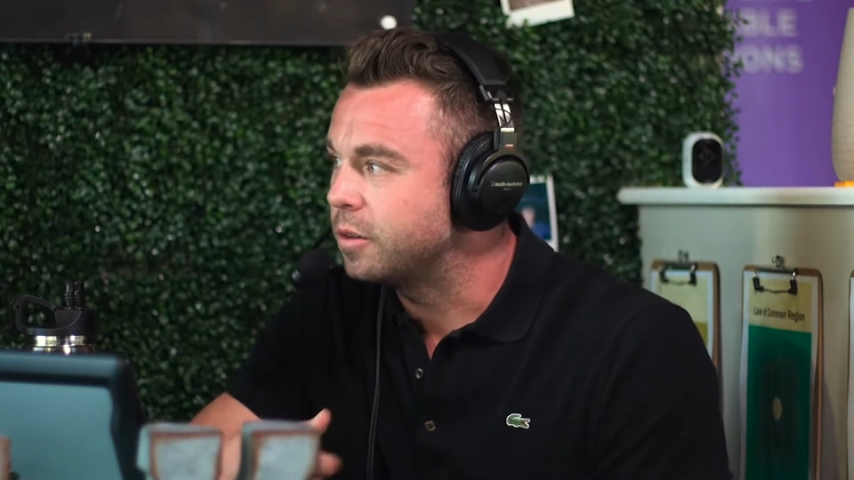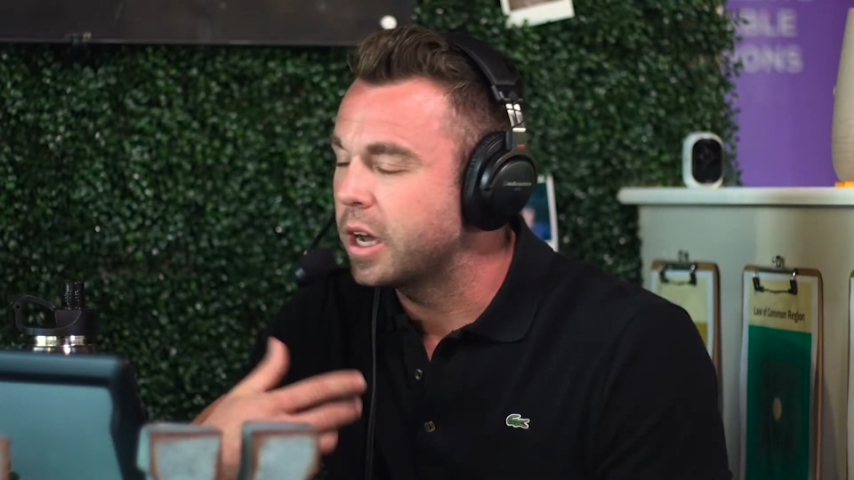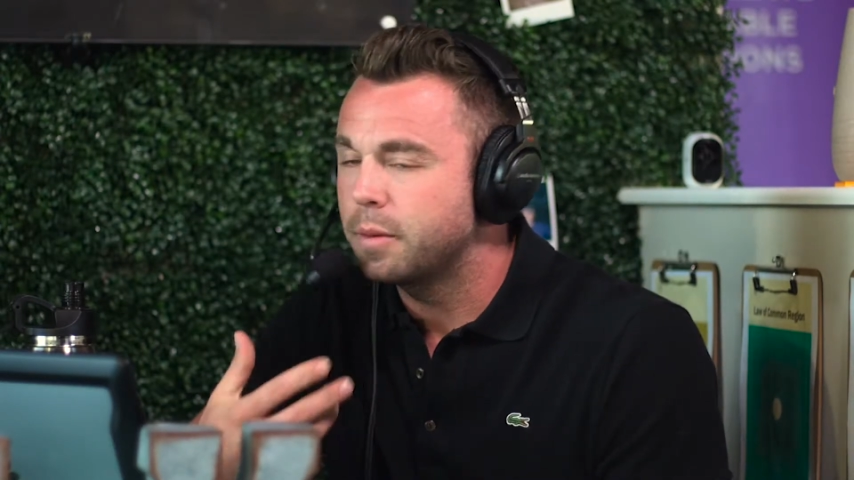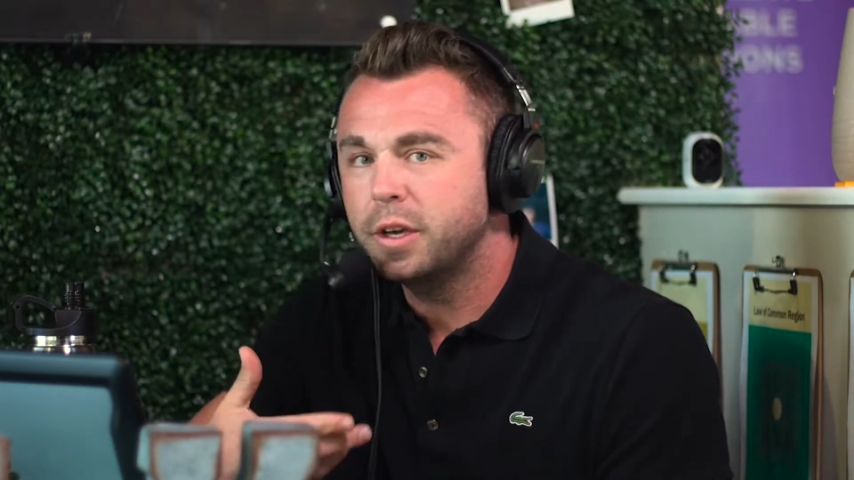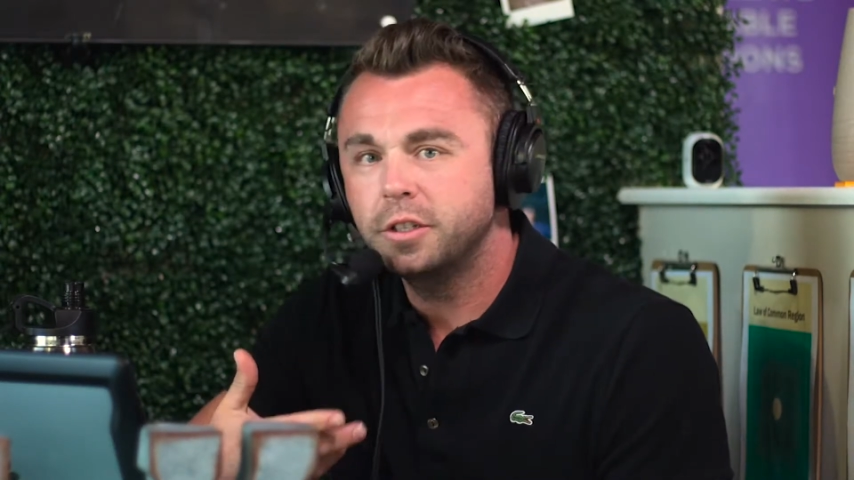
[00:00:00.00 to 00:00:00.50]
You
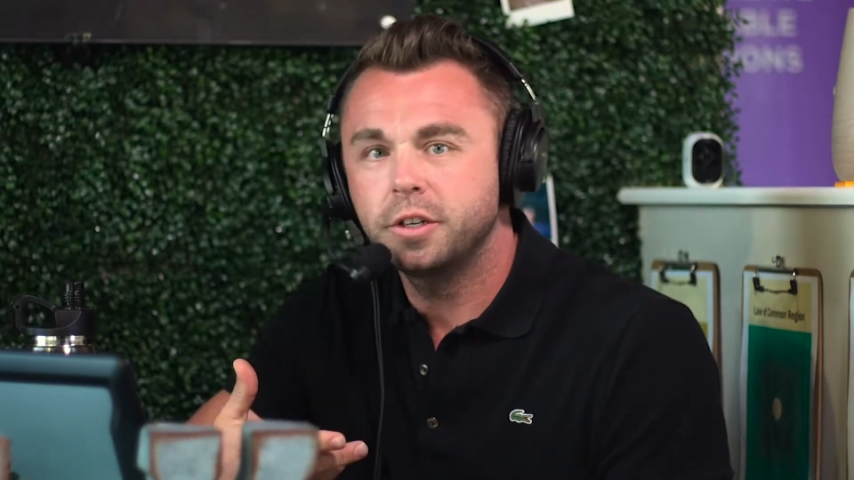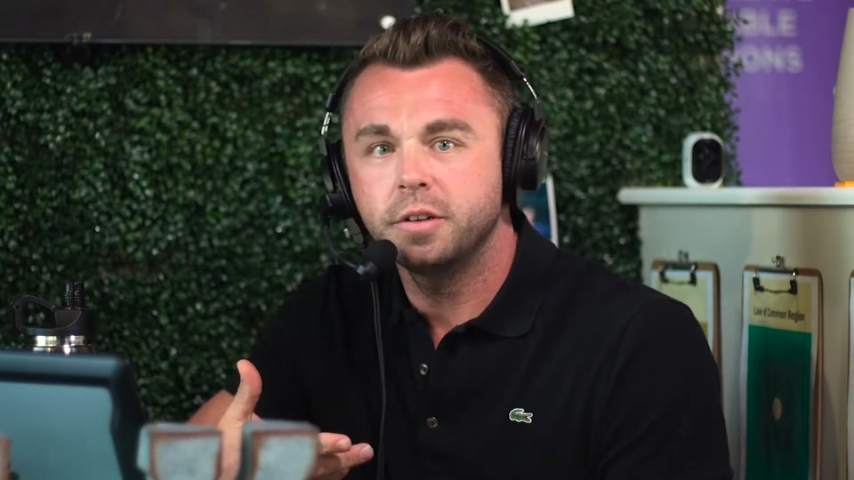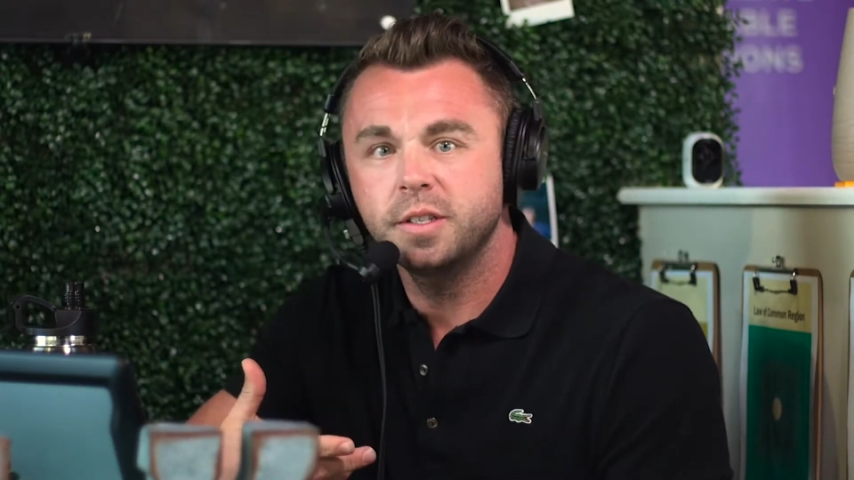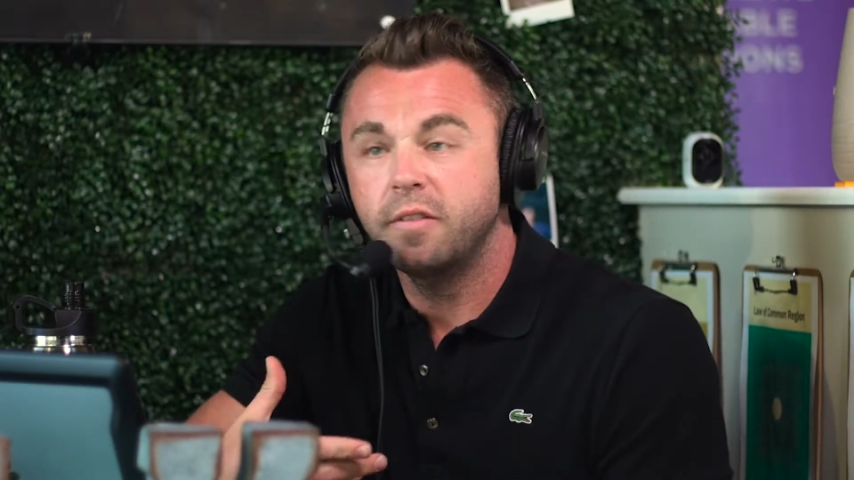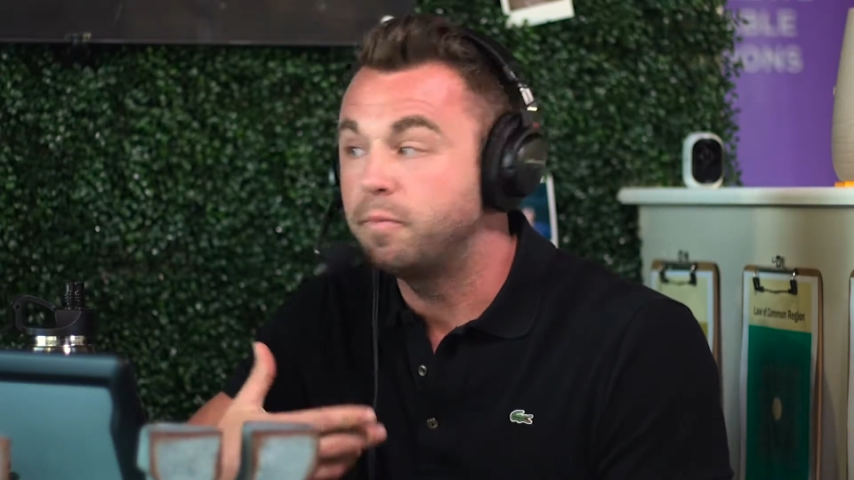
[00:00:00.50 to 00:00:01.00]
got to picture
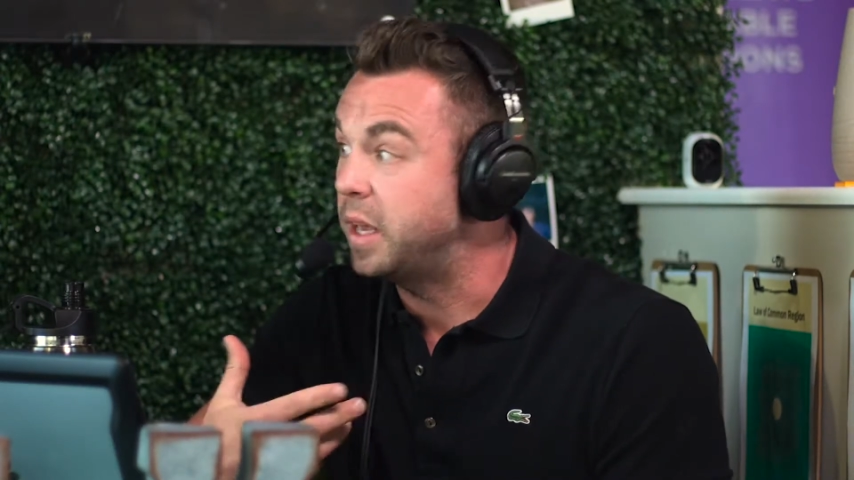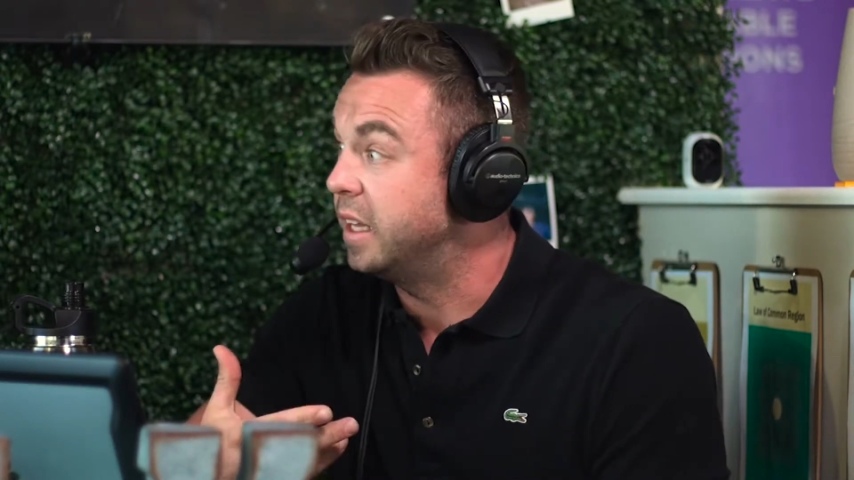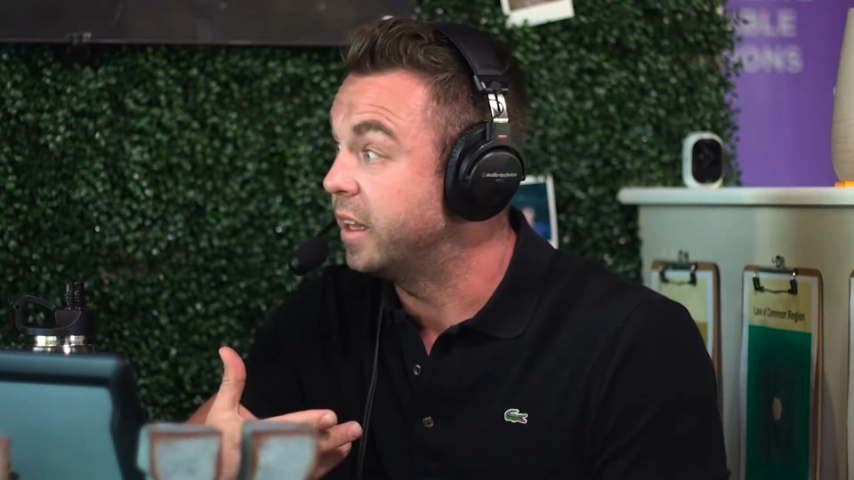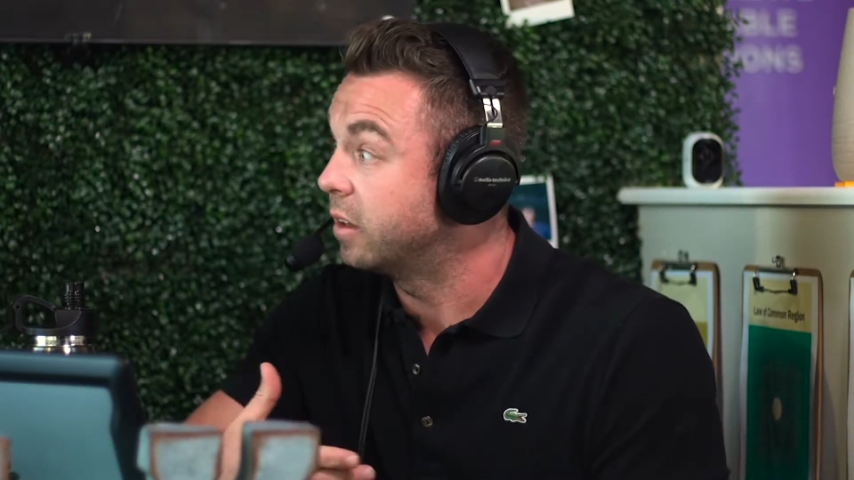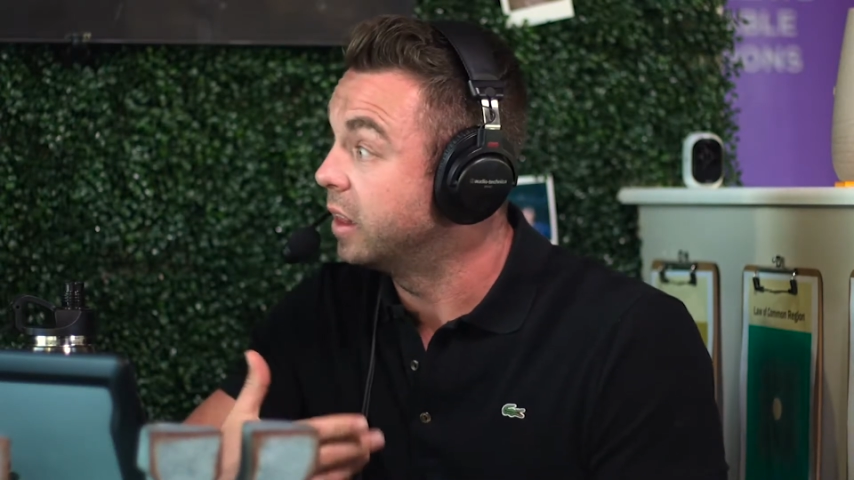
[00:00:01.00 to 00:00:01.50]
yourself
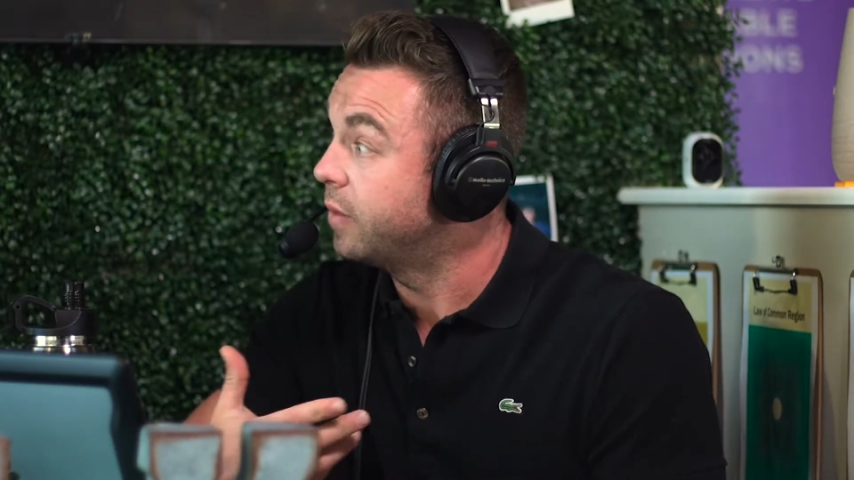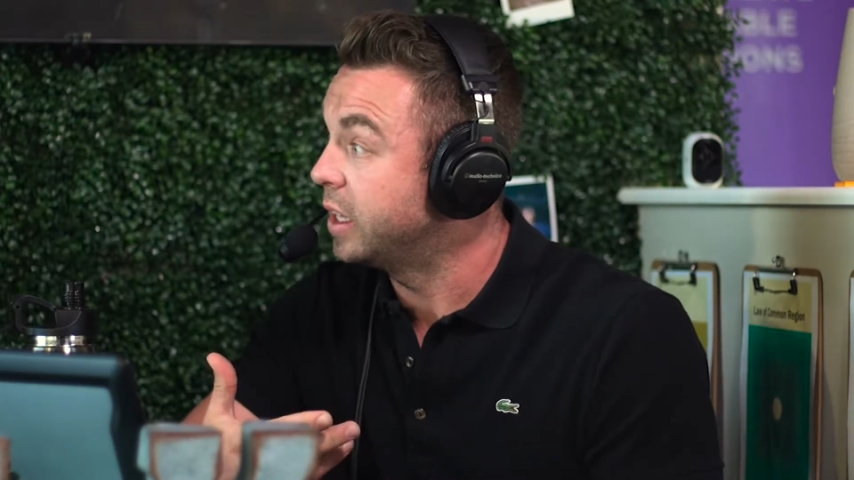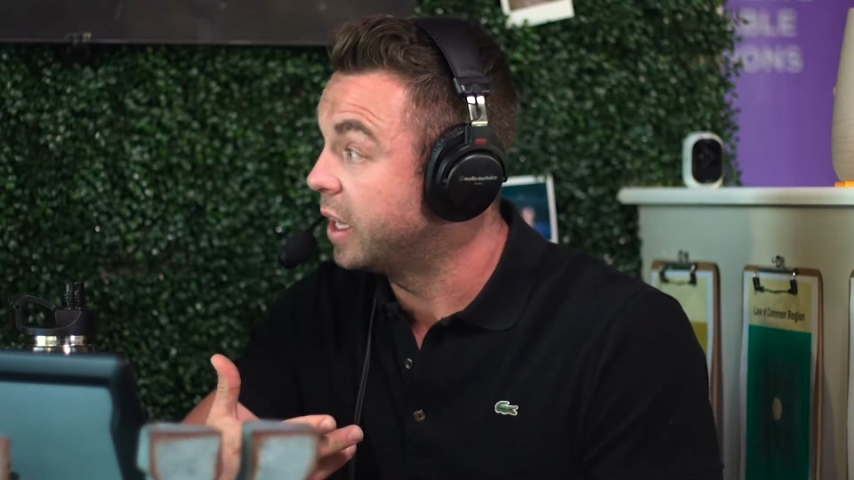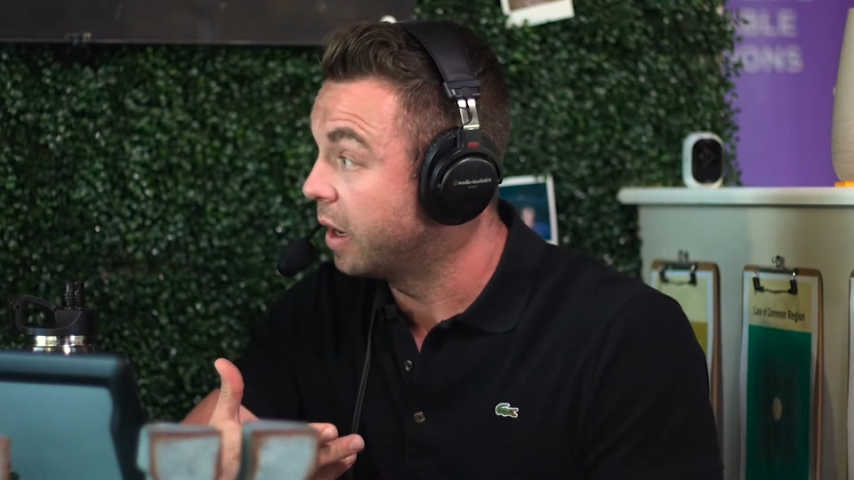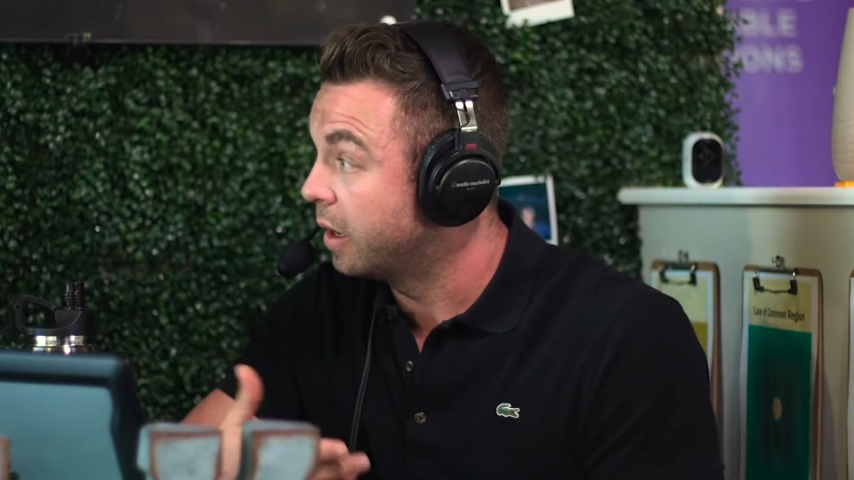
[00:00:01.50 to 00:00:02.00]
being there, living there.